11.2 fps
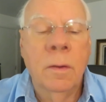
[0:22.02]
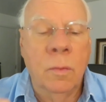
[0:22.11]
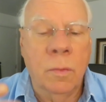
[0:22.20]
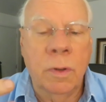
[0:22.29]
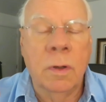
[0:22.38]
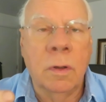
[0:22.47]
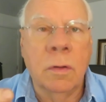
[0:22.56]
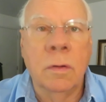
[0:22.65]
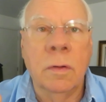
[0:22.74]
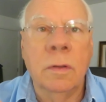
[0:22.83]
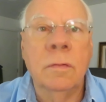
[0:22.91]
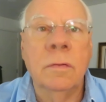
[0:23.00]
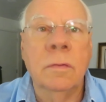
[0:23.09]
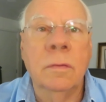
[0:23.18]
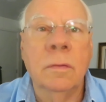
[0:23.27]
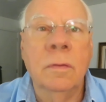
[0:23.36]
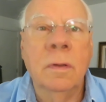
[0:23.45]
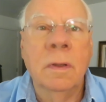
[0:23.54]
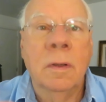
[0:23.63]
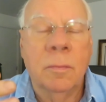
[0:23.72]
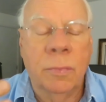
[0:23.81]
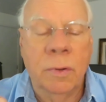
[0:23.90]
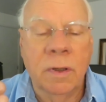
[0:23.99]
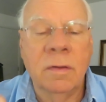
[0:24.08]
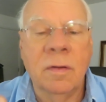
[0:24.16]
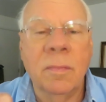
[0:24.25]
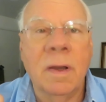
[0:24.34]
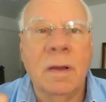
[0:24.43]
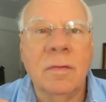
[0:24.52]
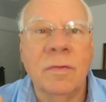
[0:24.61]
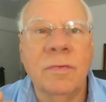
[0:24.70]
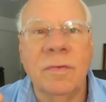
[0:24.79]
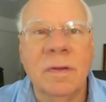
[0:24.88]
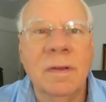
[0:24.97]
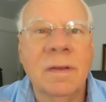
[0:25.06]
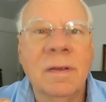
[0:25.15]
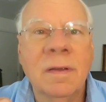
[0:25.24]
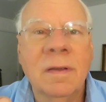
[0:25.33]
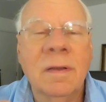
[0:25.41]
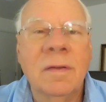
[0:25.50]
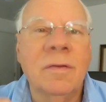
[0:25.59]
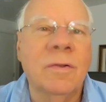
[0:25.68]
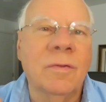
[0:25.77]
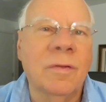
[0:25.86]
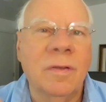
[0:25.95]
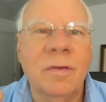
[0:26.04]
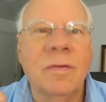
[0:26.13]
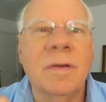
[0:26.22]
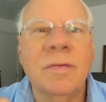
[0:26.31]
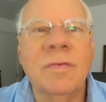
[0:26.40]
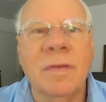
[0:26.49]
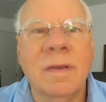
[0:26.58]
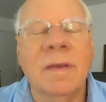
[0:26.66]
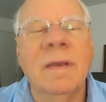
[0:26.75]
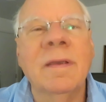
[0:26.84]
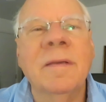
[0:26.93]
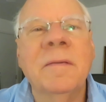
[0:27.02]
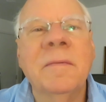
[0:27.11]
We are going to bring democracy to the USA.